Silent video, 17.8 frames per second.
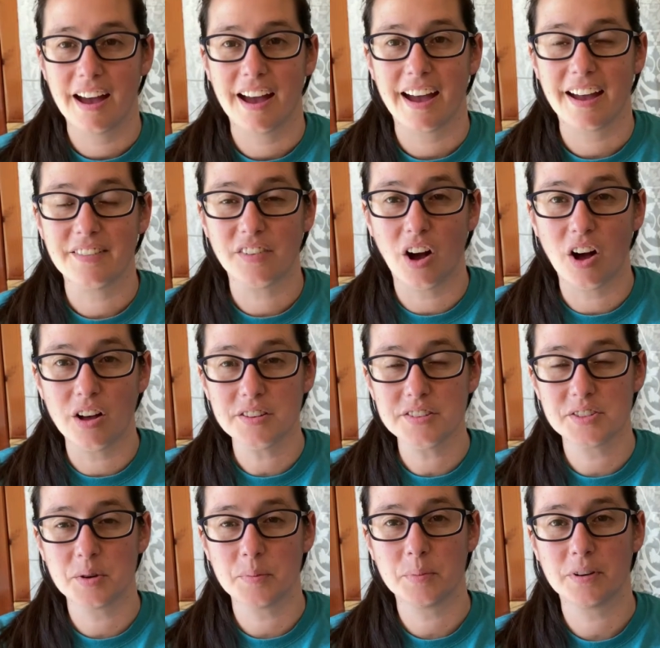I've
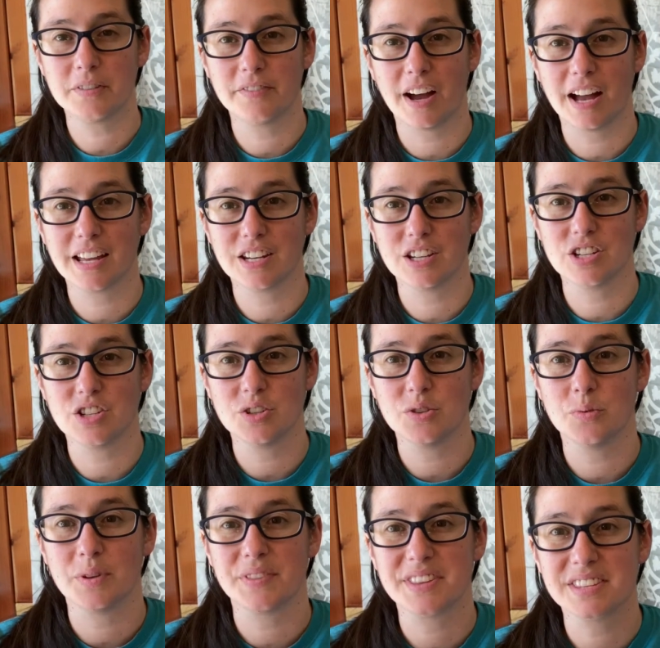also provided
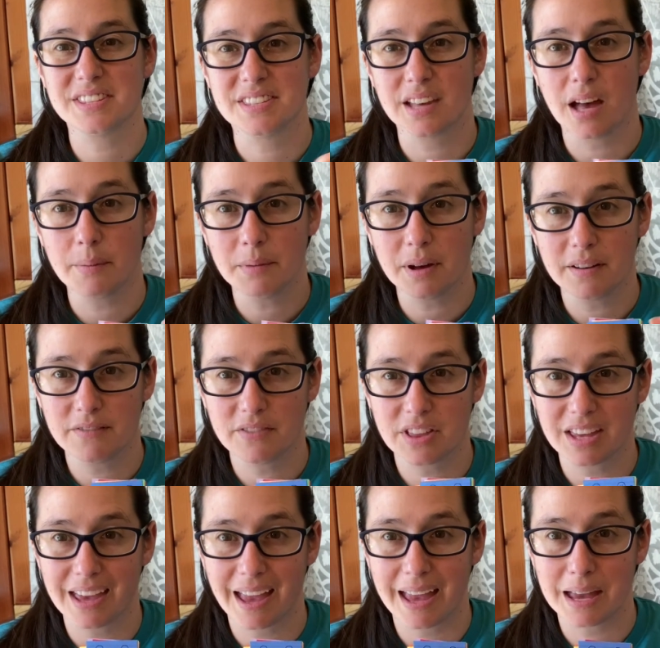you with some of
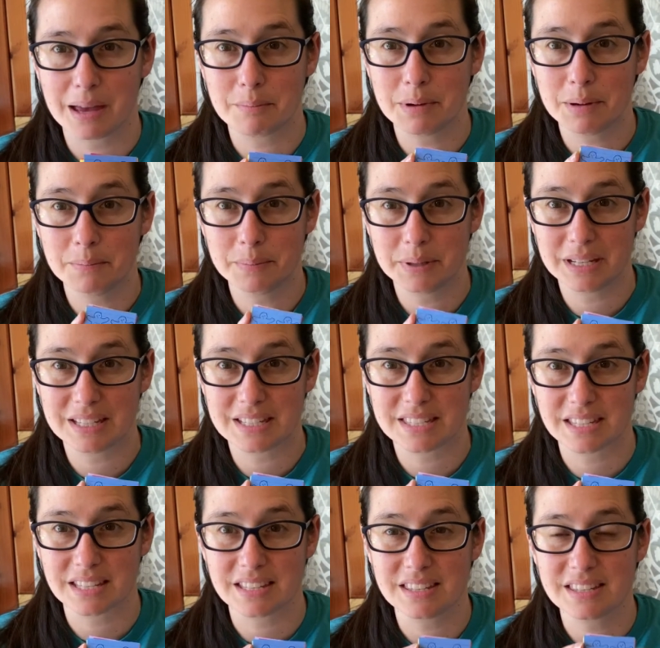the game
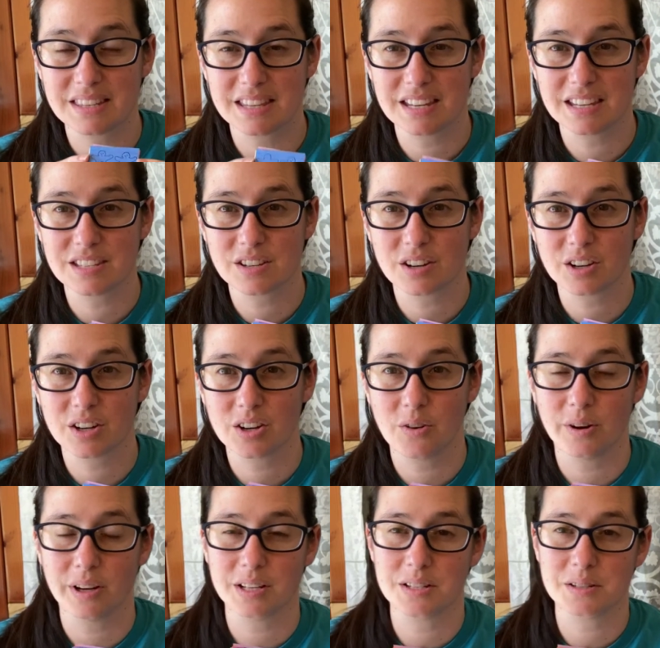pieces. These are
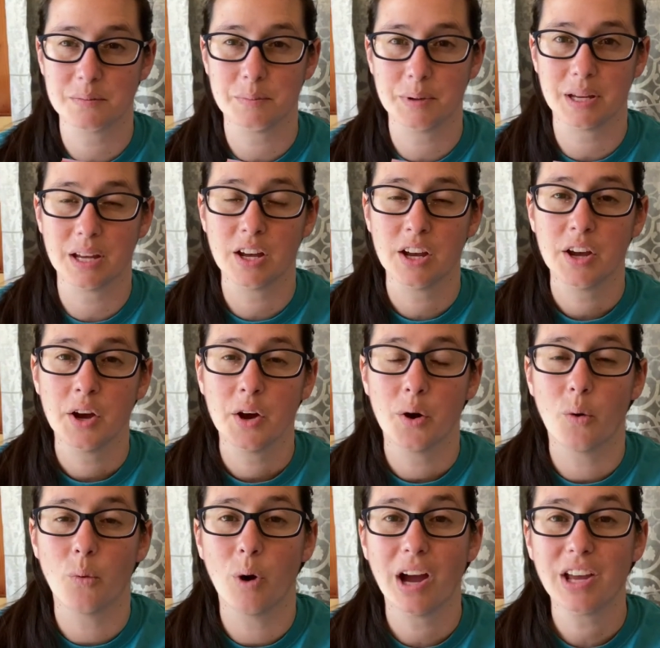going to be
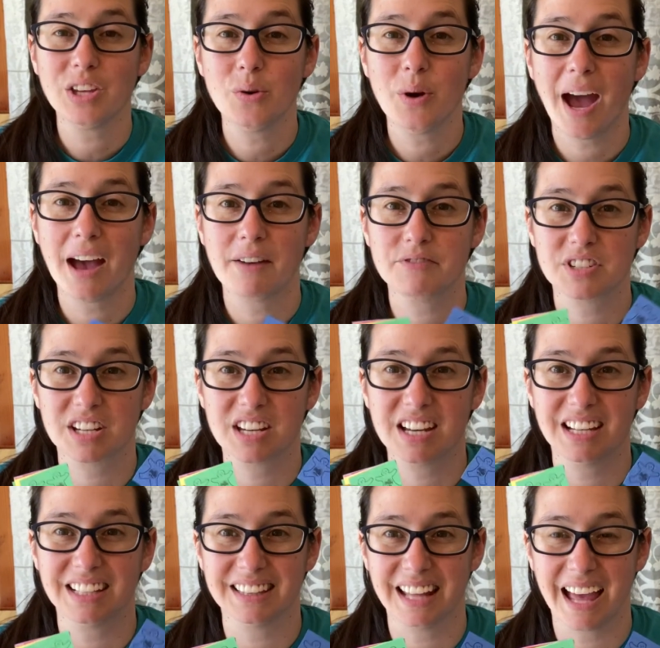what you have to
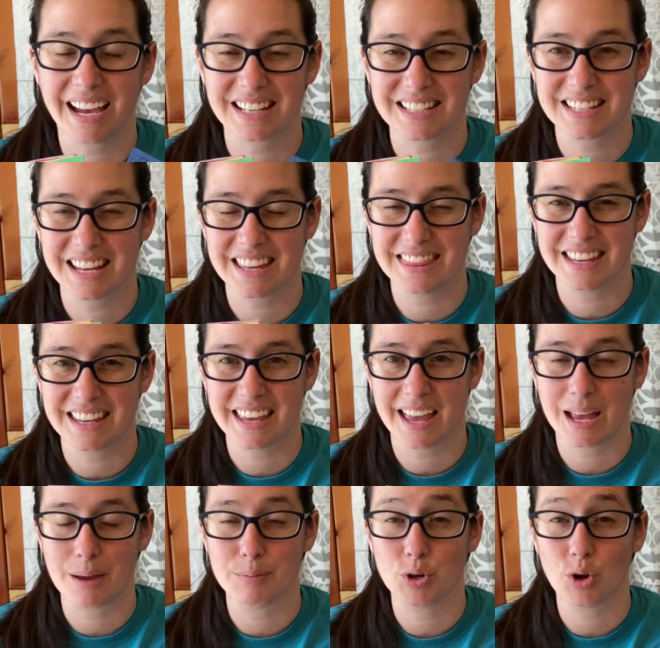collect in the
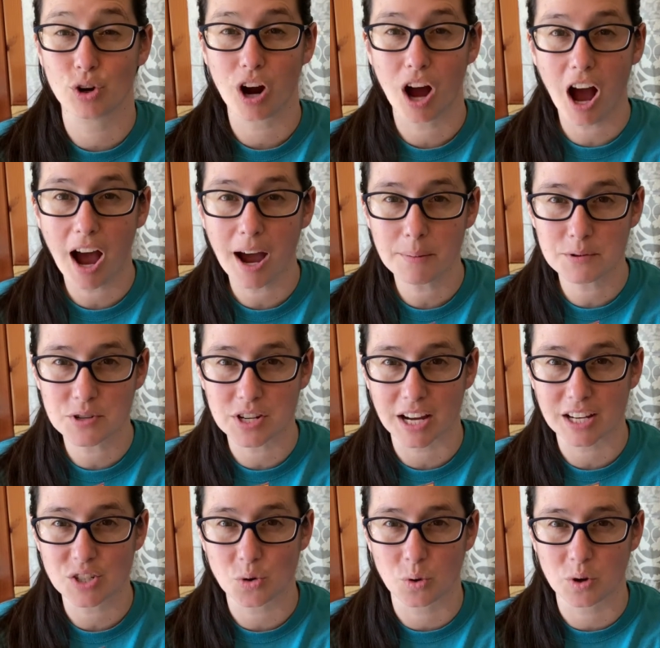game. Your
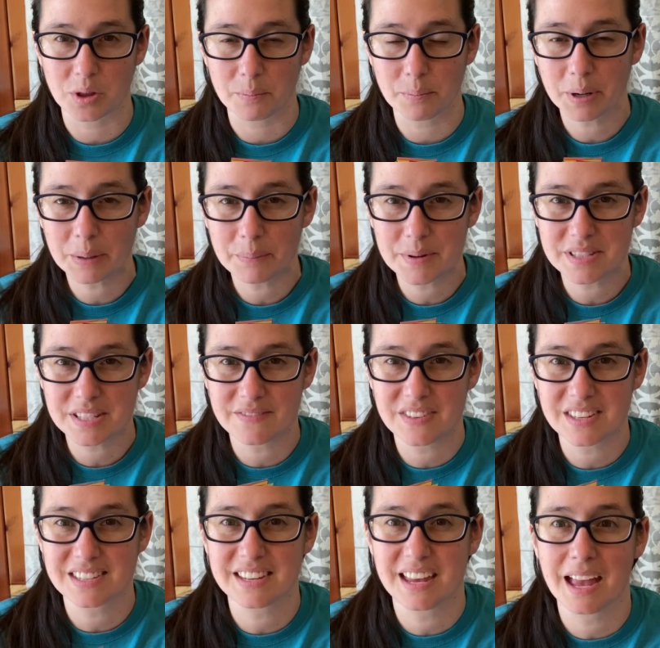object or the purpose of
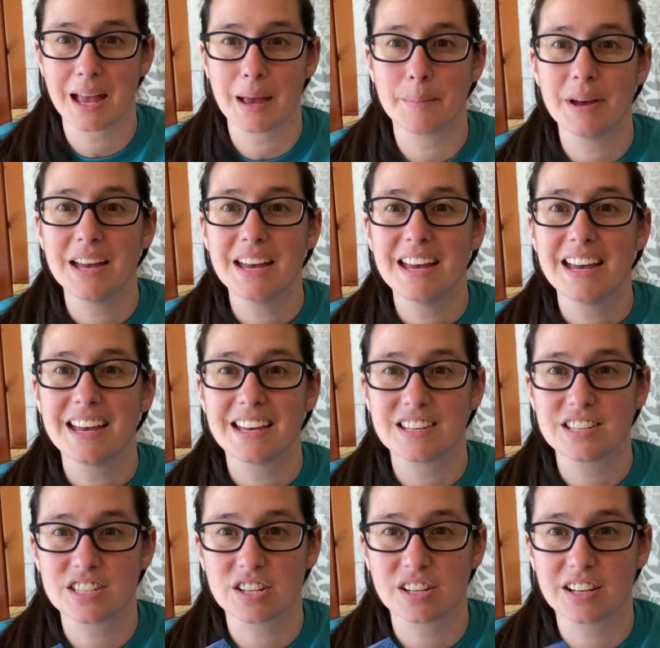this game
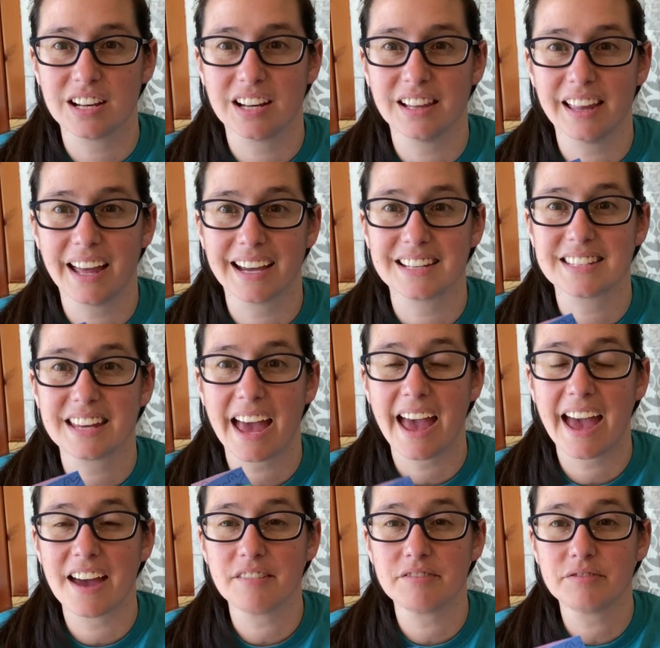is to collect
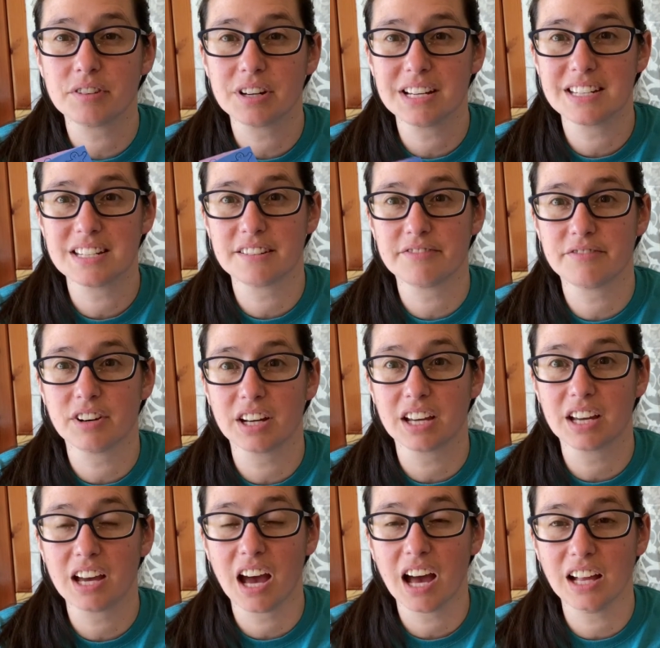every
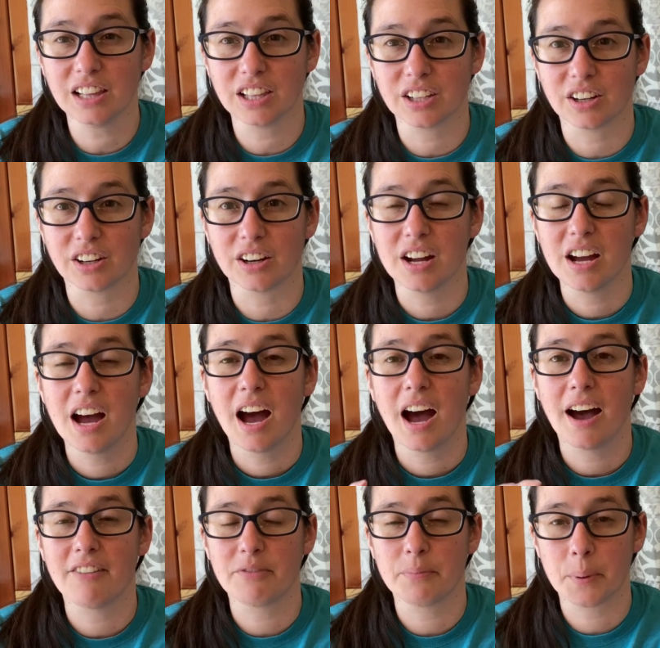different color
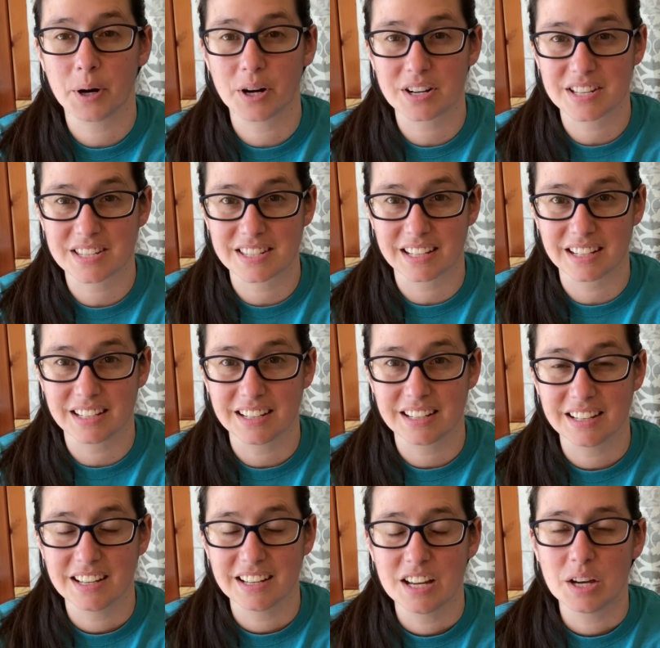of person,
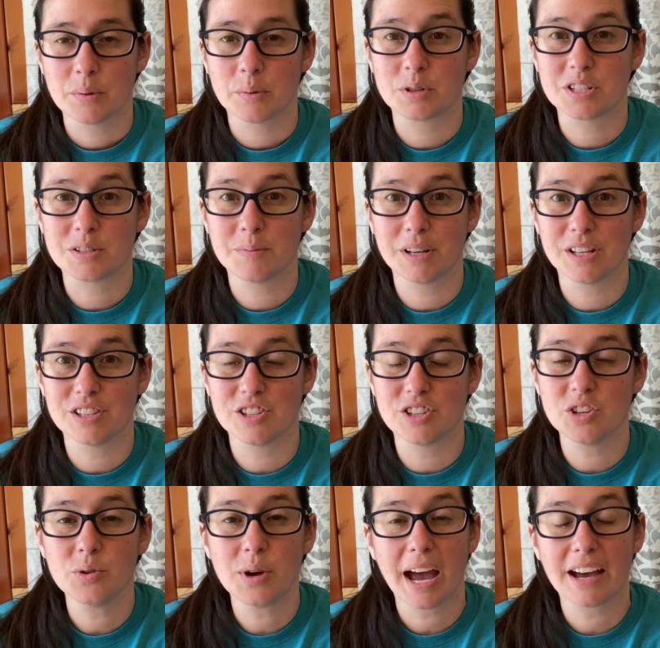which means
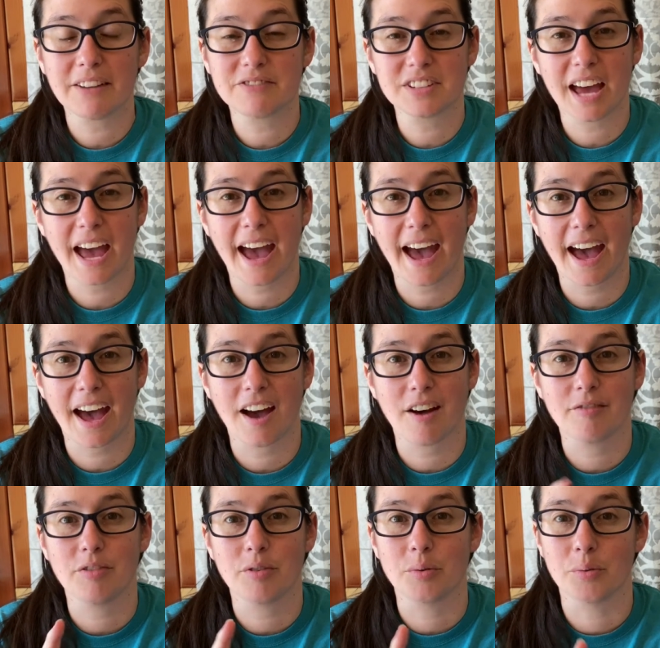you have to
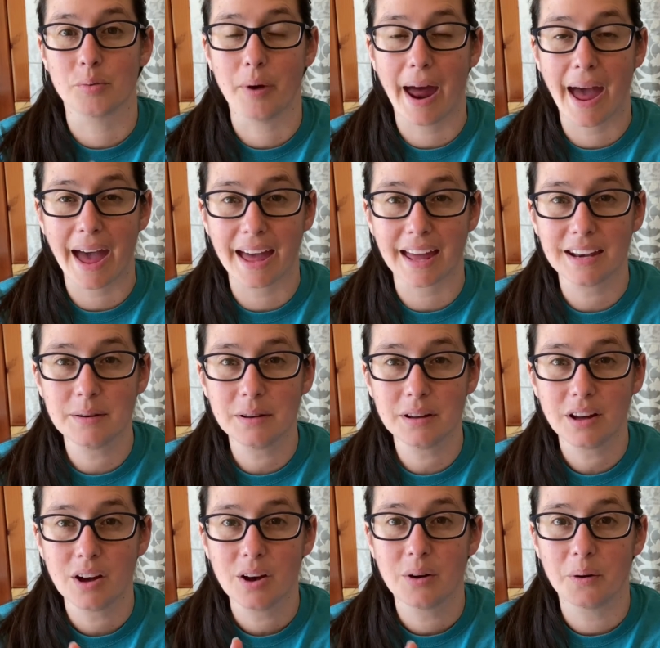have red,
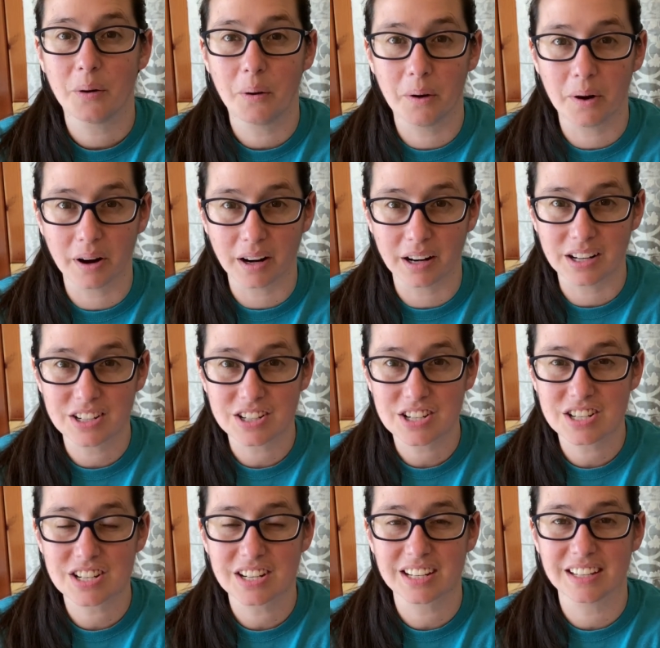
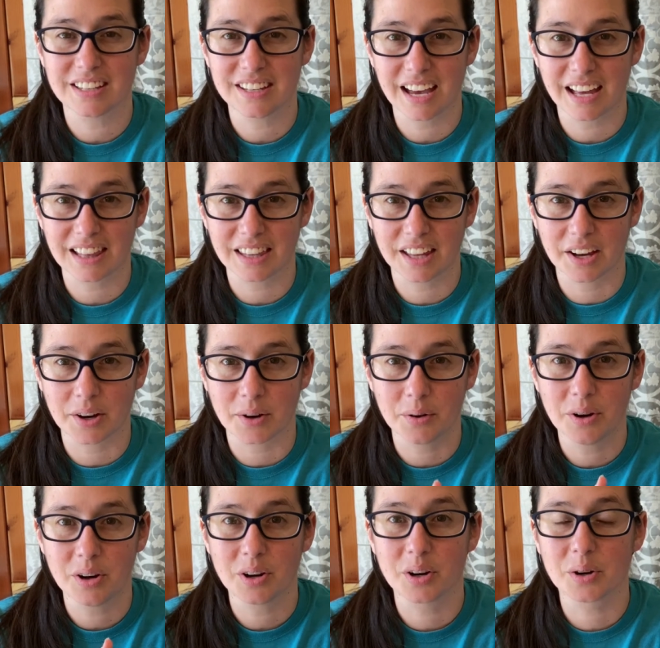orange,
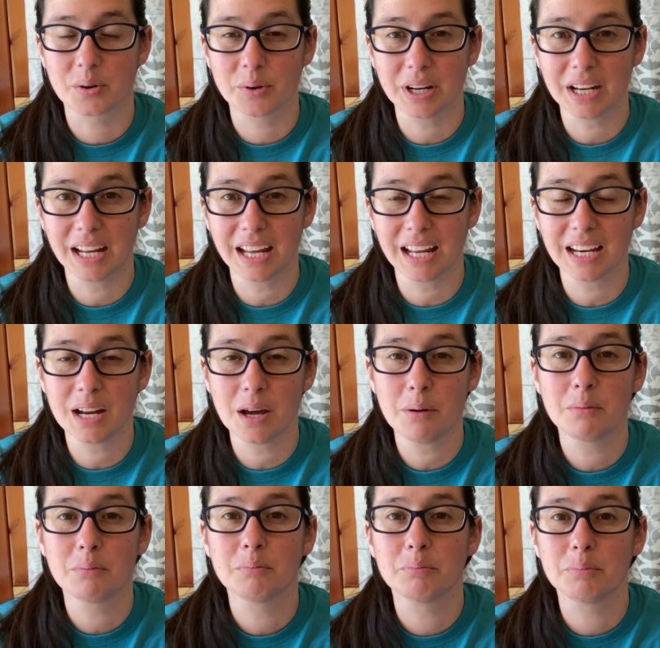yellow, green,
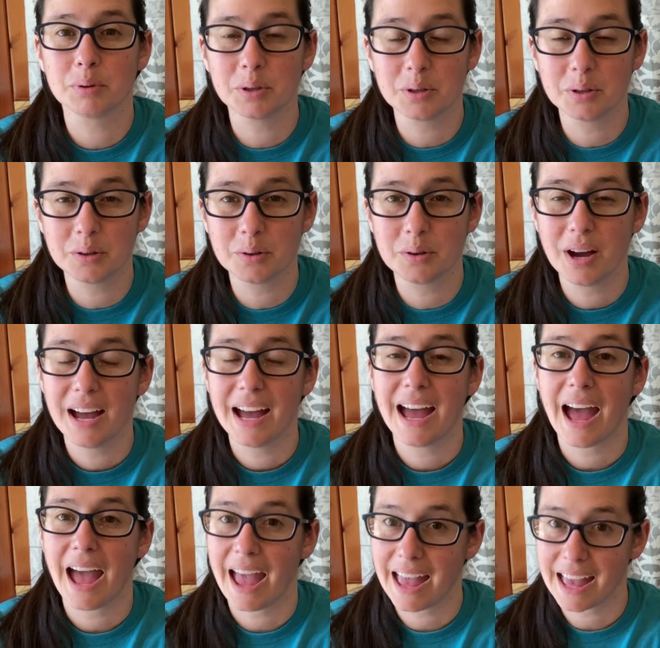blue,
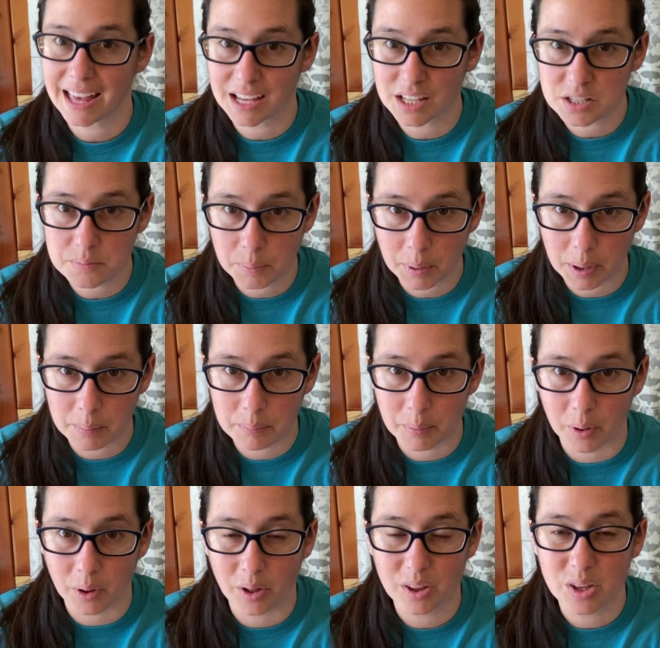and purple.